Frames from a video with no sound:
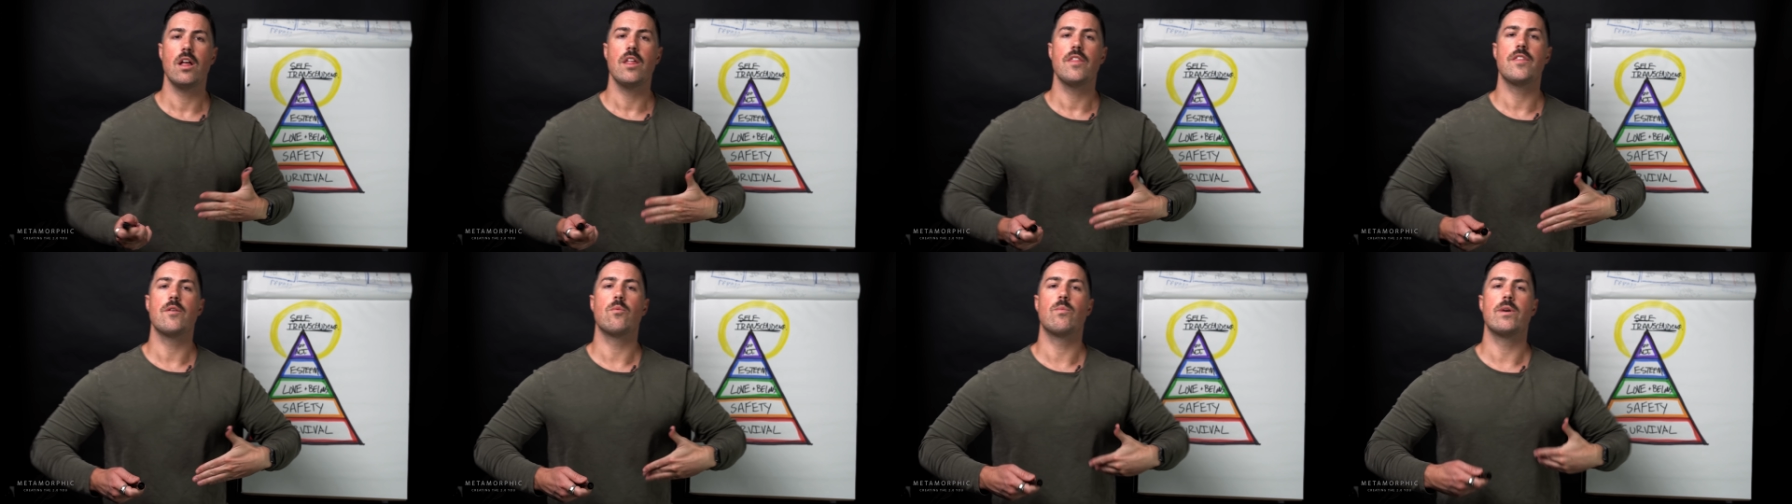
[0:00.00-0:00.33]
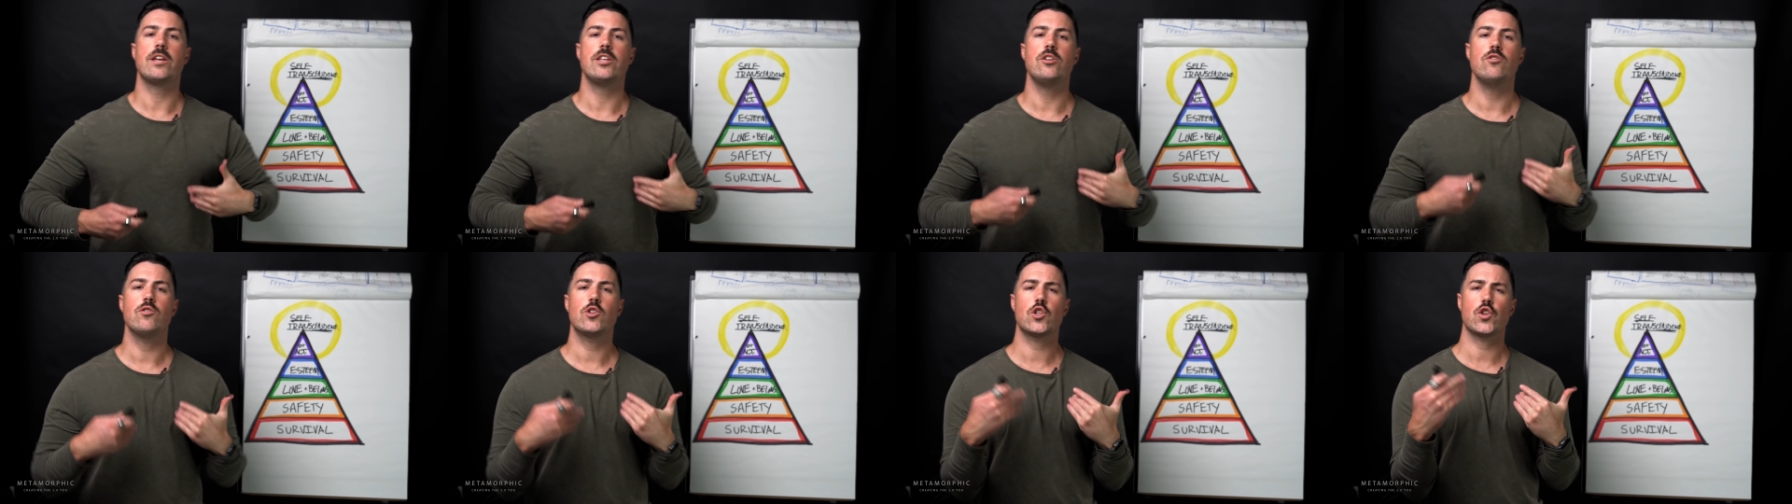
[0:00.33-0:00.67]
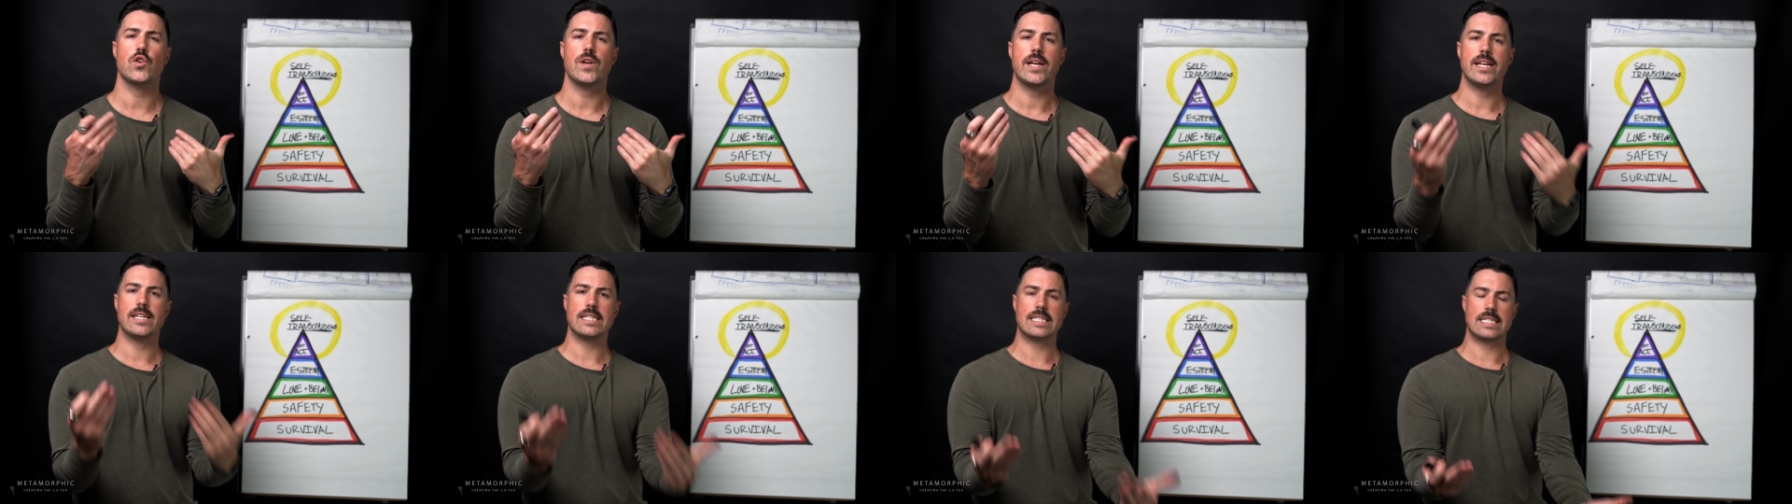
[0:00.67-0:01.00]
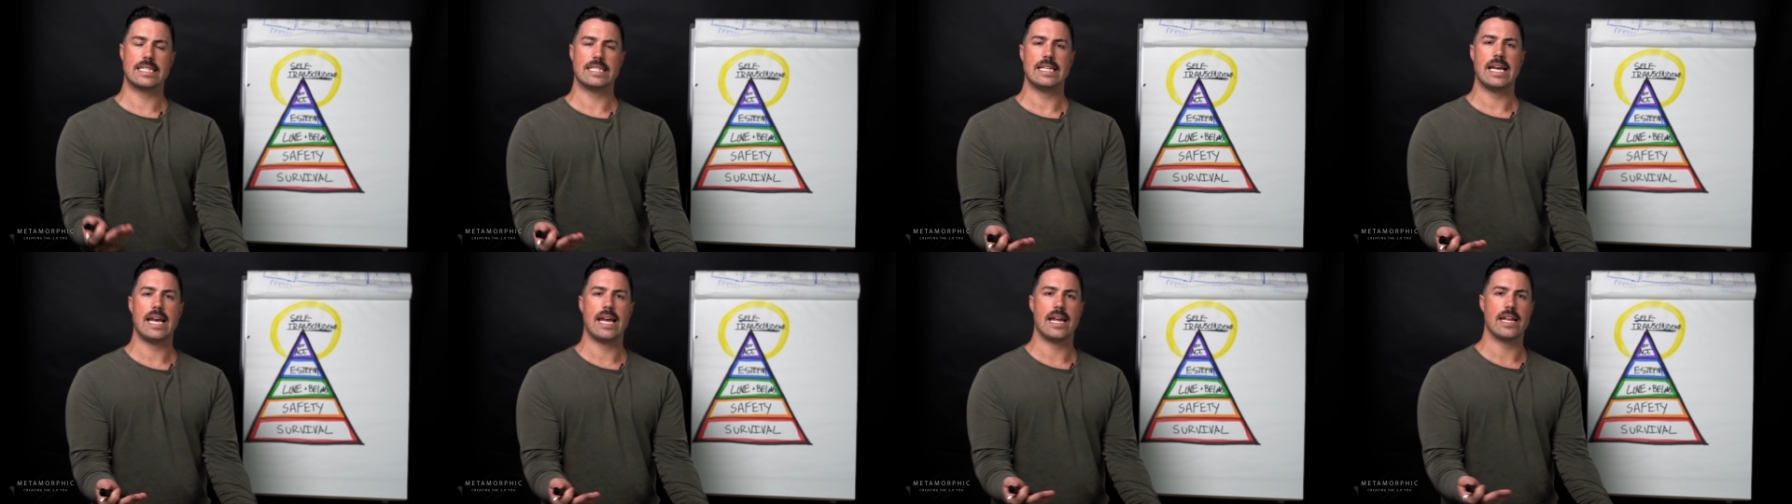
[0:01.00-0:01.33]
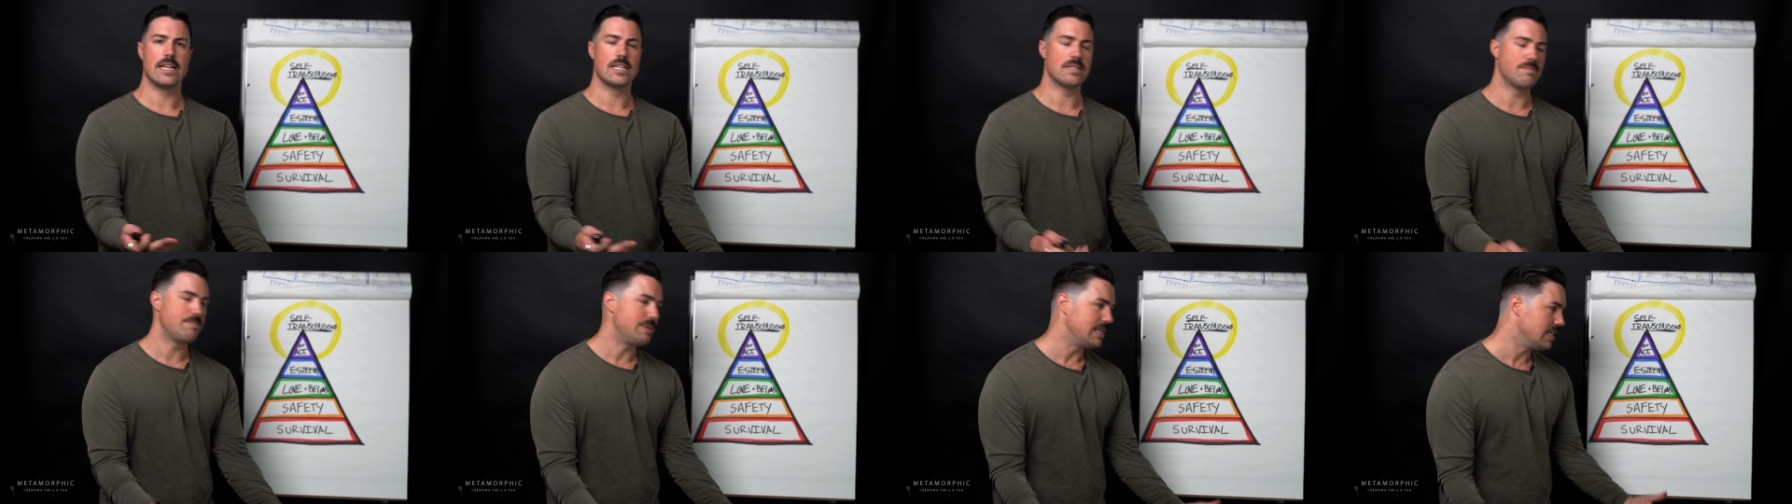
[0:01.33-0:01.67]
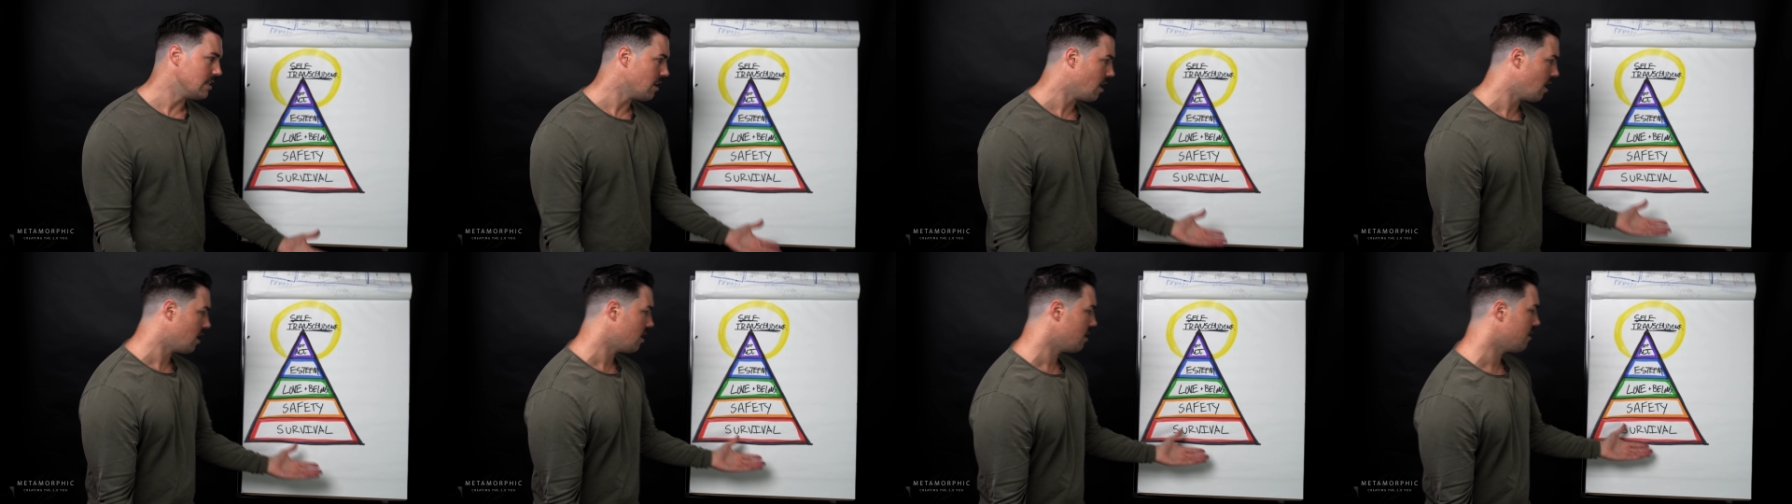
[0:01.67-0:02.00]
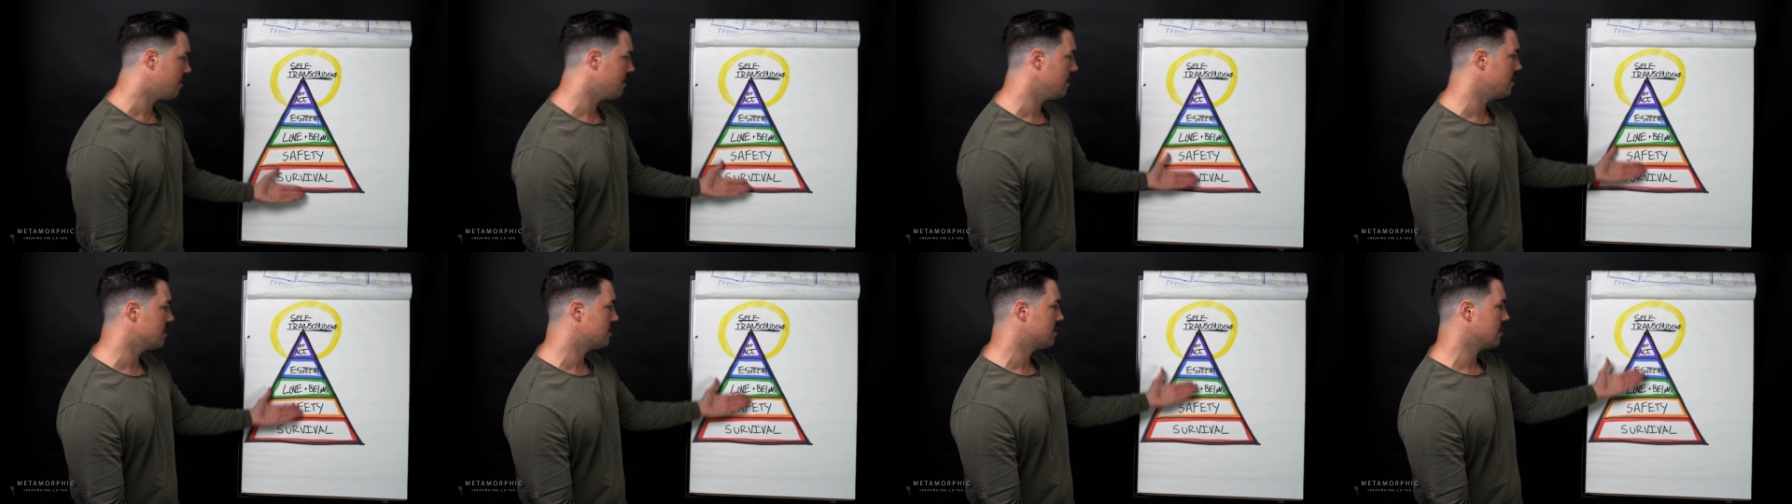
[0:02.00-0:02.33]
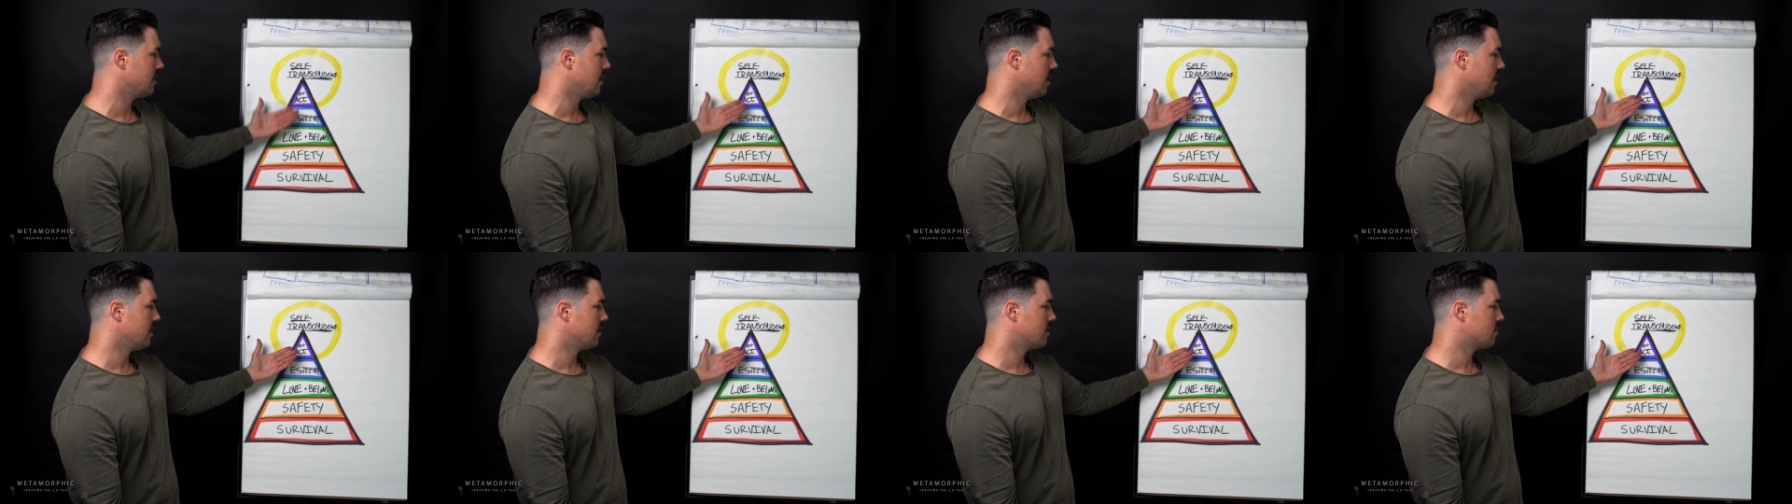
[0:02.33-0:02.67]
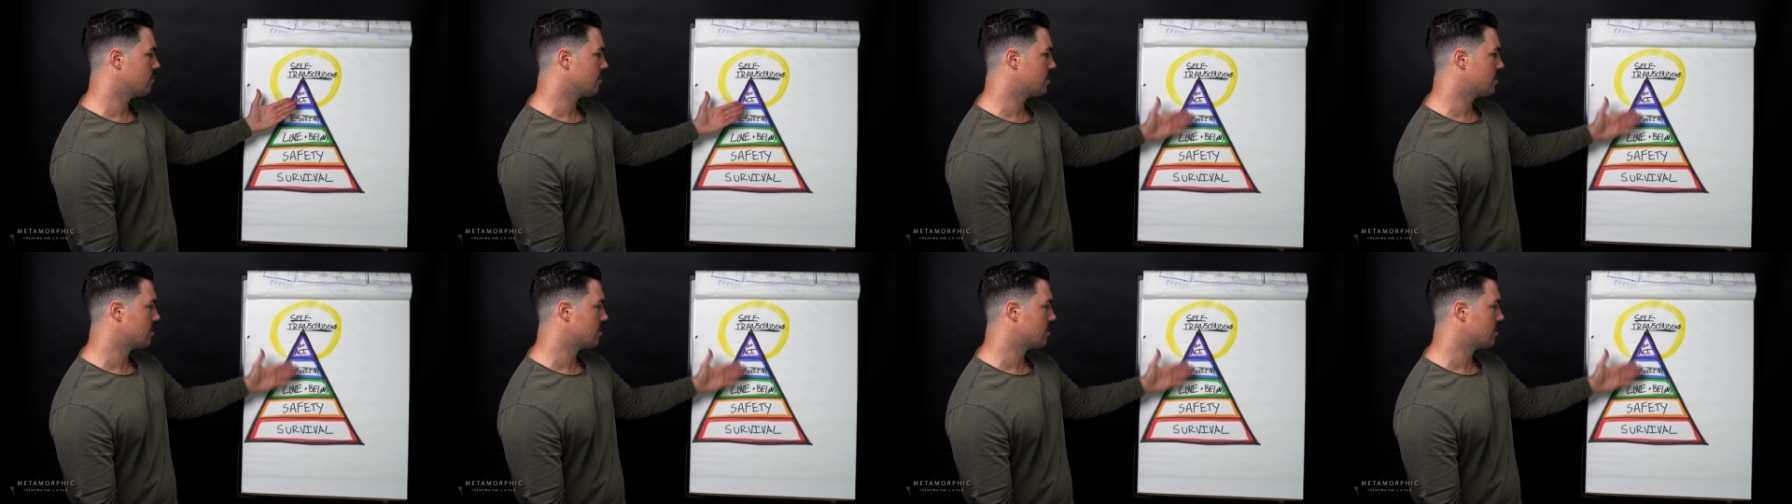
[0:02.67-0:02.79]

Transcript: that when you transcend beyond these needs,